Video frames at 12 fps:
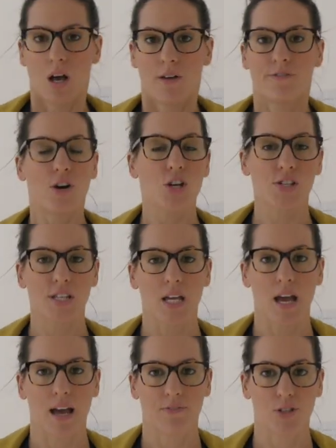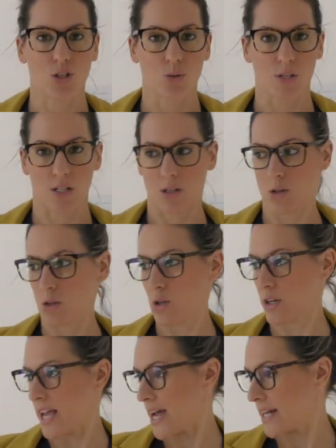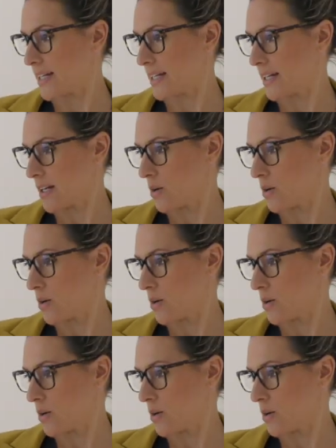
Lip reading: first thing I have to do is look at it.